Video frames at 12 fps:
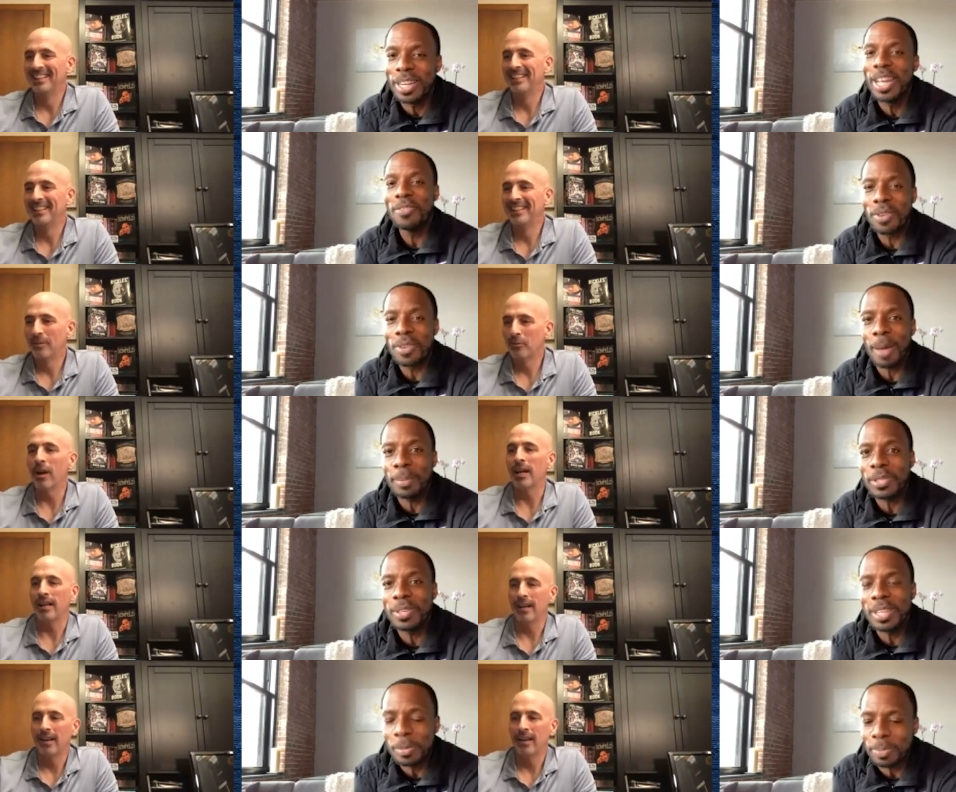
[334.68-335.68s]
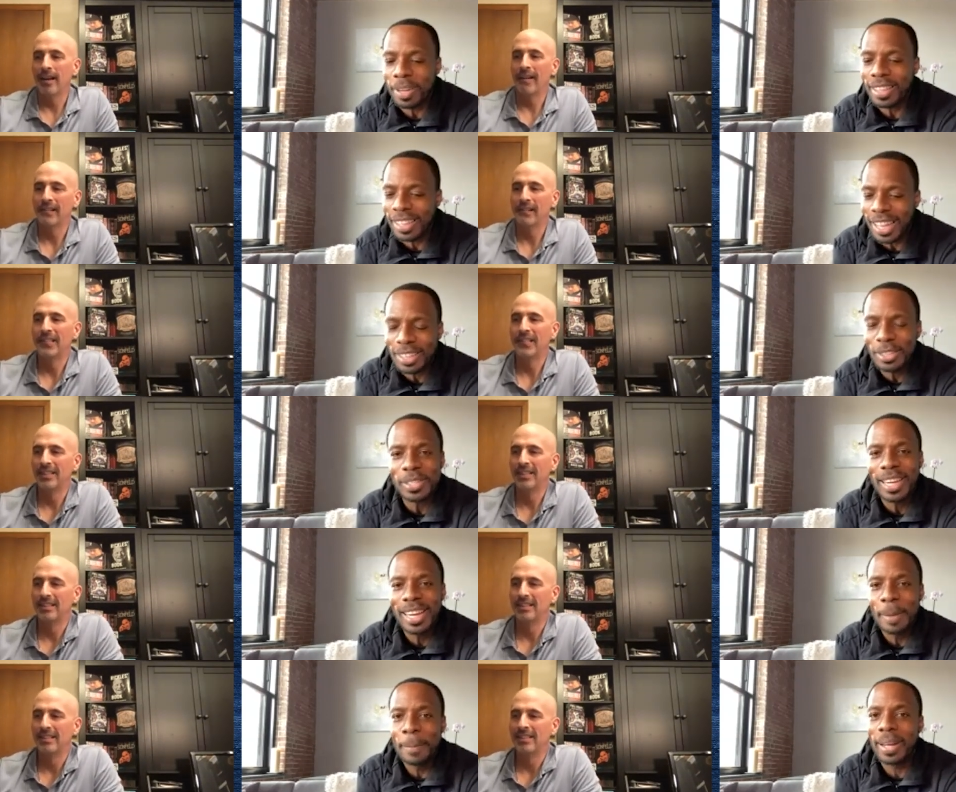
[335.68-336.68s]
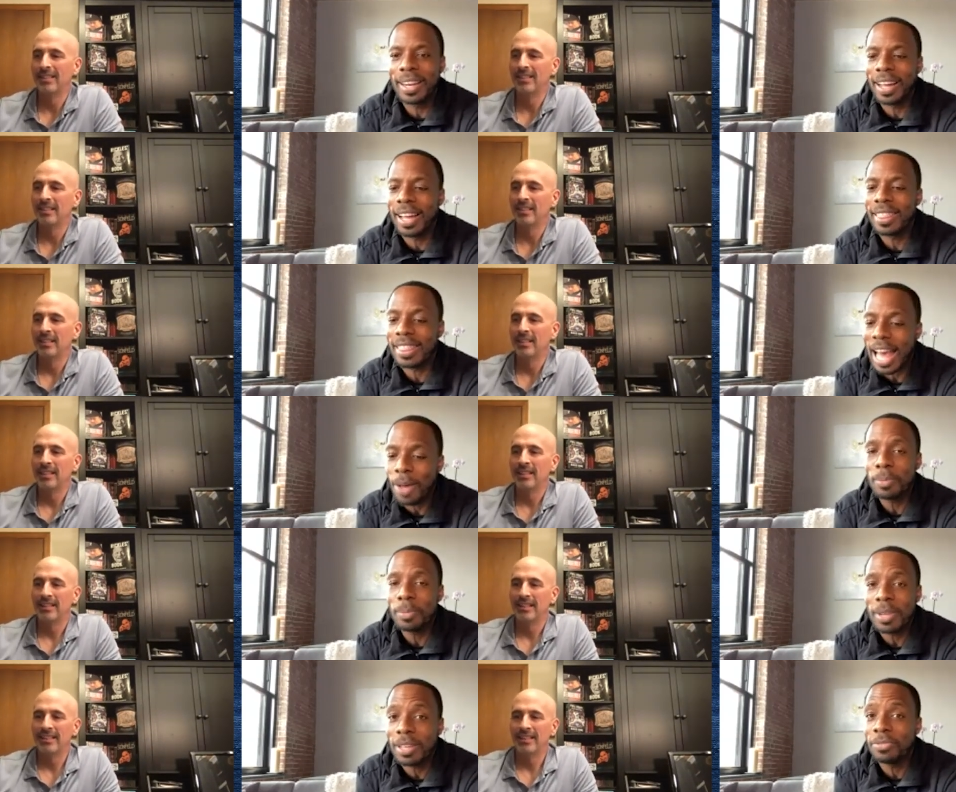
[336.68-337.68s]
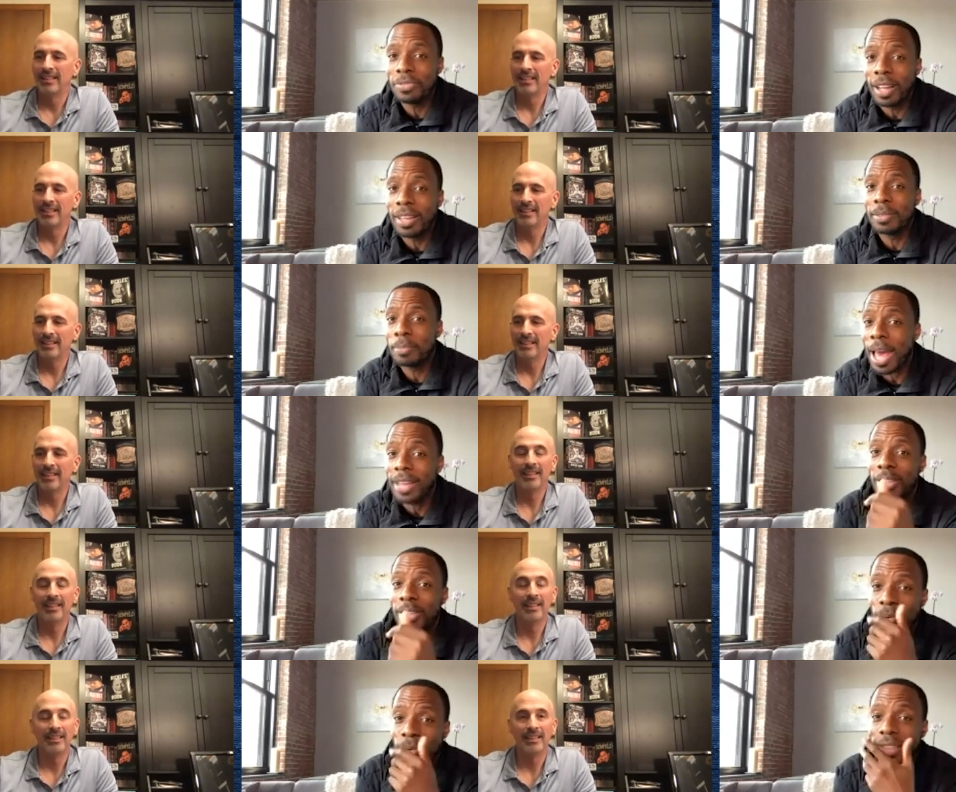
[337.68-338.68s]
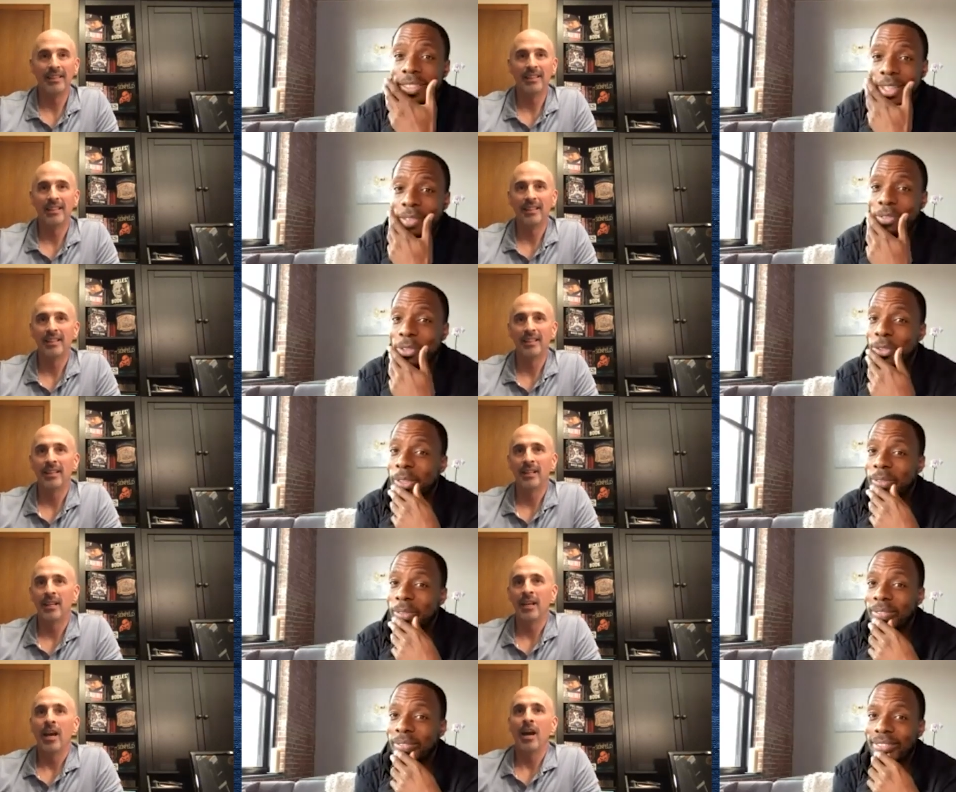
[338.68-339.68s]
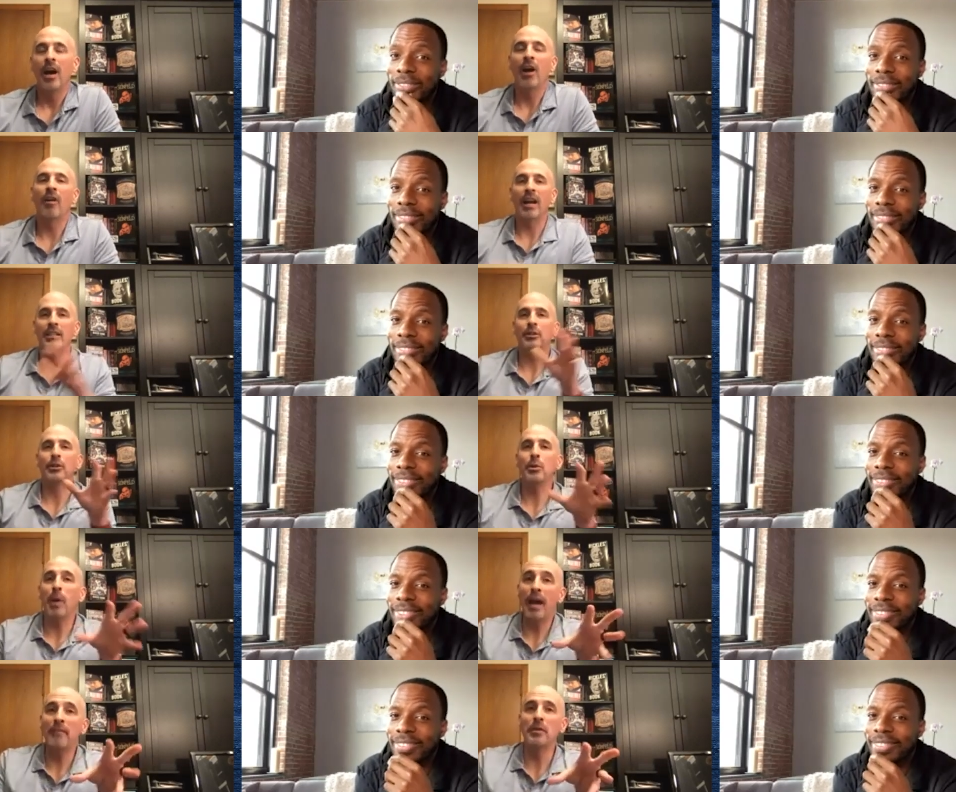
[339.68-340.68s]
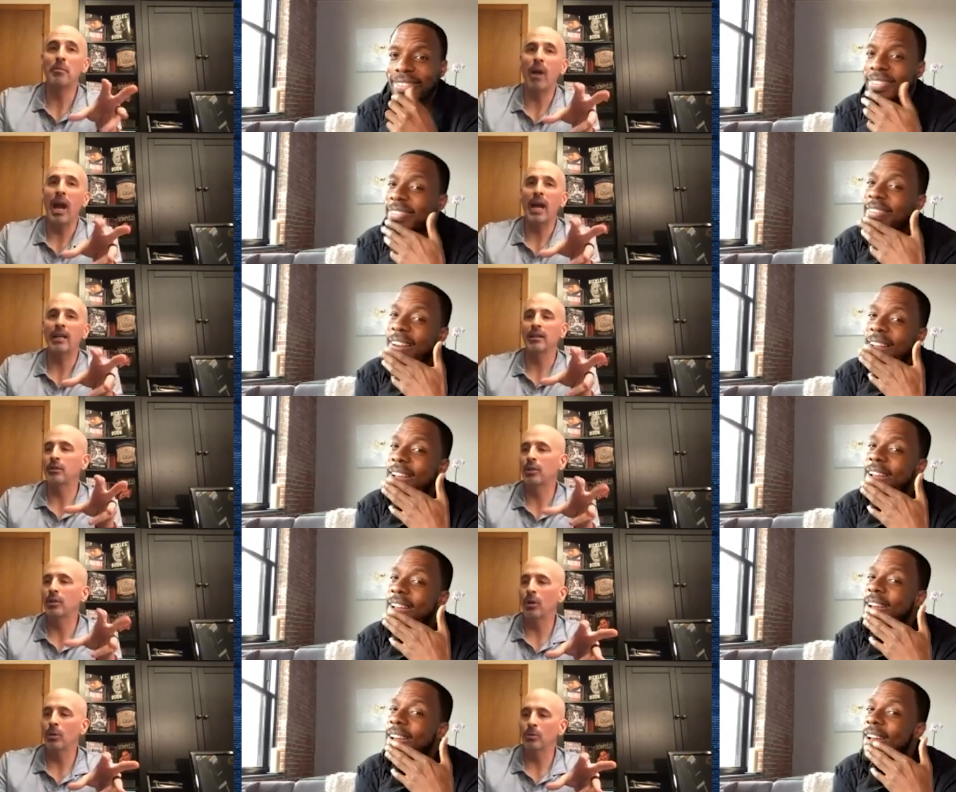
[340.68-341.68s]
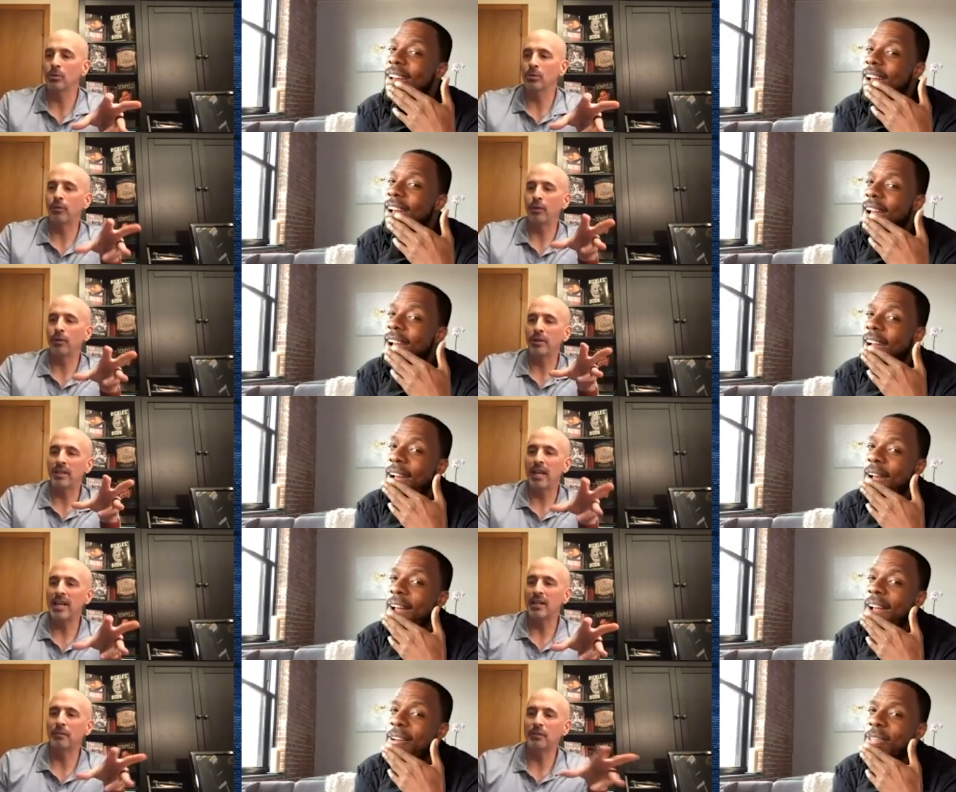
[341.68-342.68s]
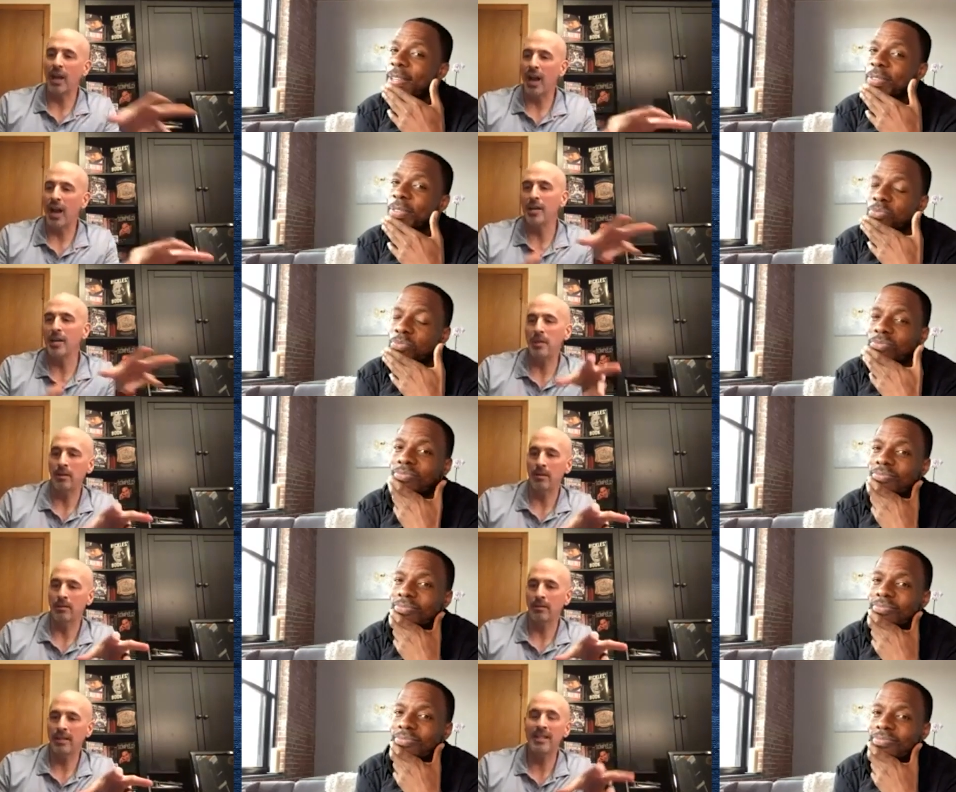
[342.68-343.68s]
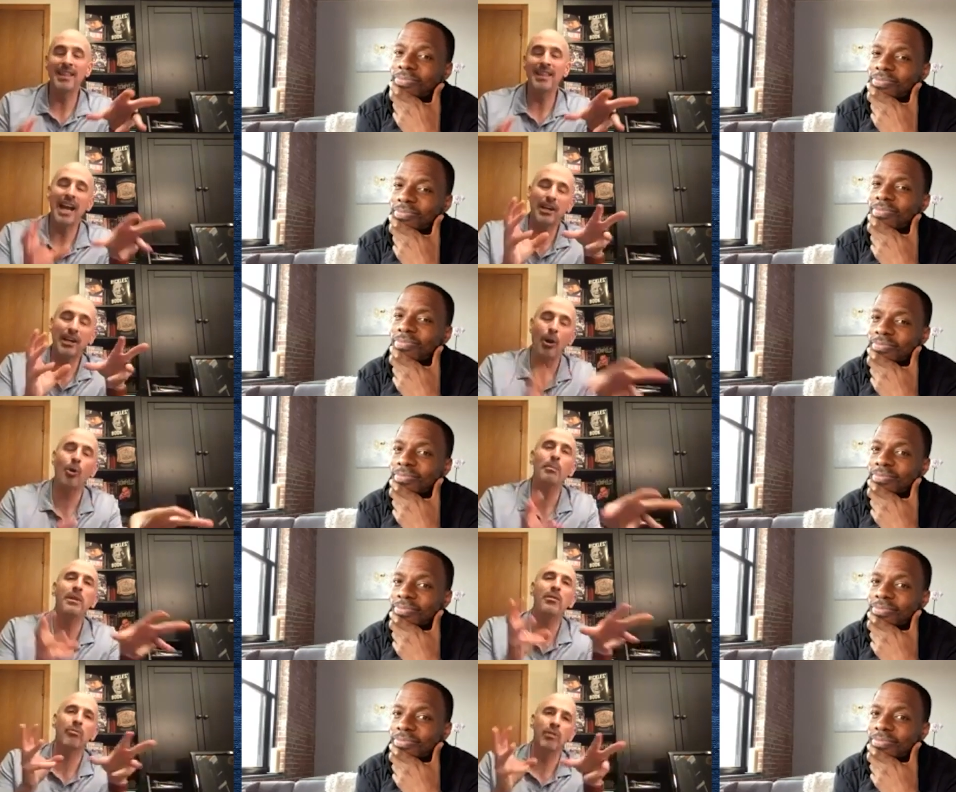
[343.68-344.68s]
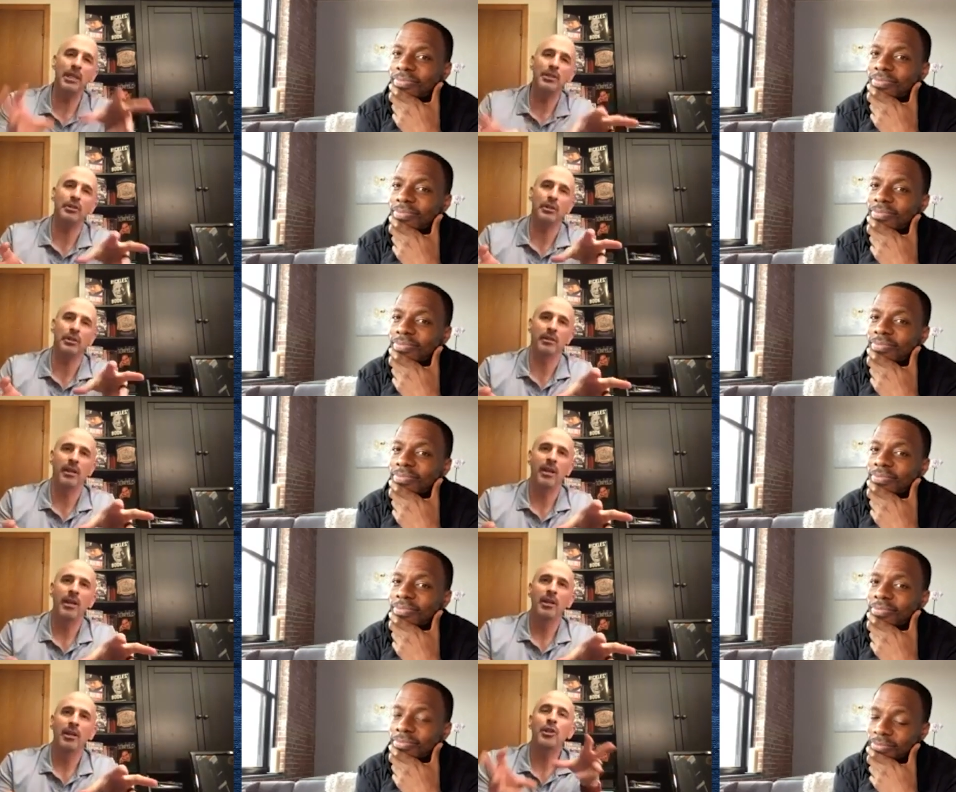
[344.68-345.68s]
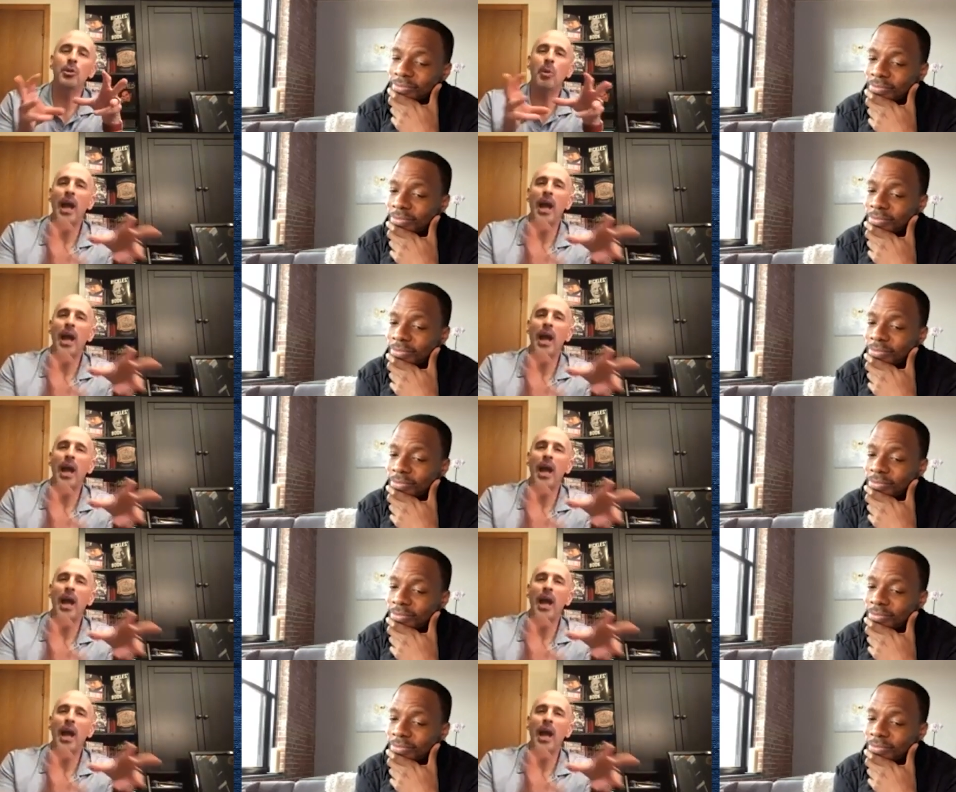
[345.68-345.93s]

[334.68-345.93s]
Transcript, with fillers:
Speaker 1: for an opportunity right. to play the Lakers. But uh, that would be a fun matchup right there for sure. All right,
Speaker 2: so you have the bracket. So for the sake of time here, in that Kobe region, do you mm-hmm.